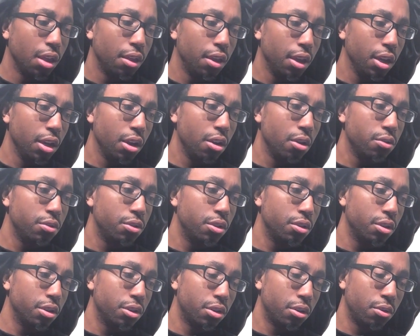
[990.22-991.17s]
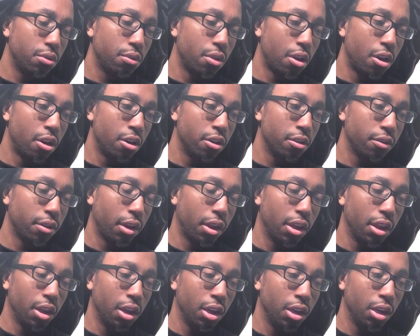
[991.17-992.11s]
they go to this whole art
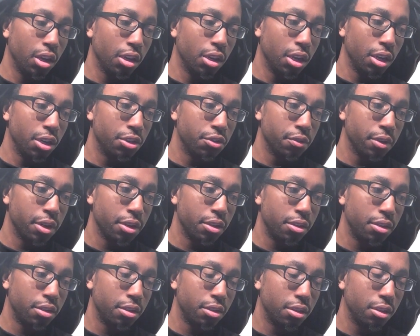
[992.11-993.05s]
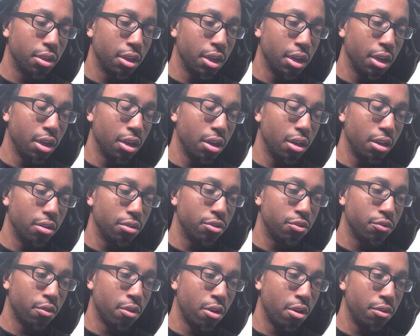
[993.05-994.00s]
thing and they
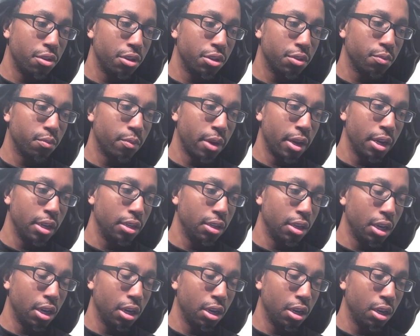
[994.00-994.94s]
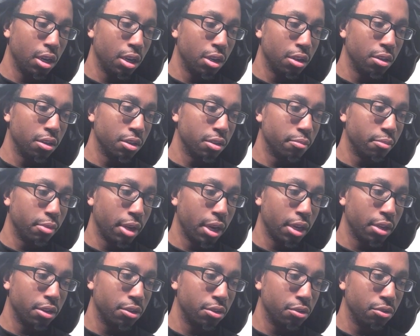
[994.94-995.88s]
draw this white lady and this
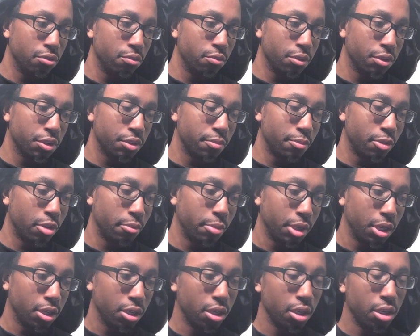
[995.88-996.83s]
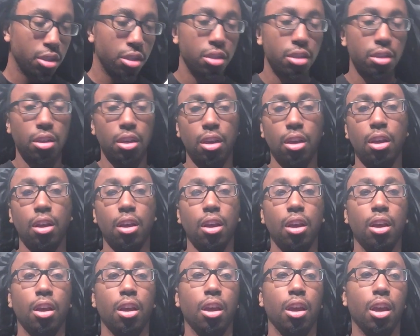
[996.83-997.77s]
black dude with a small penis.
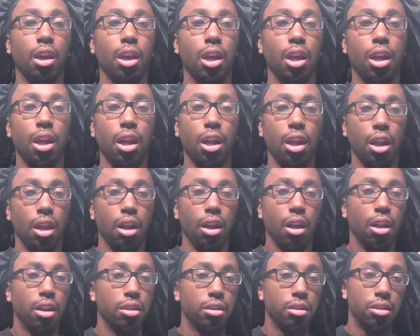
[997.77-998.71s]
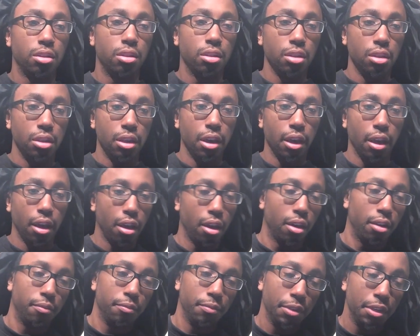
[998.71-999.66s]
And yeah,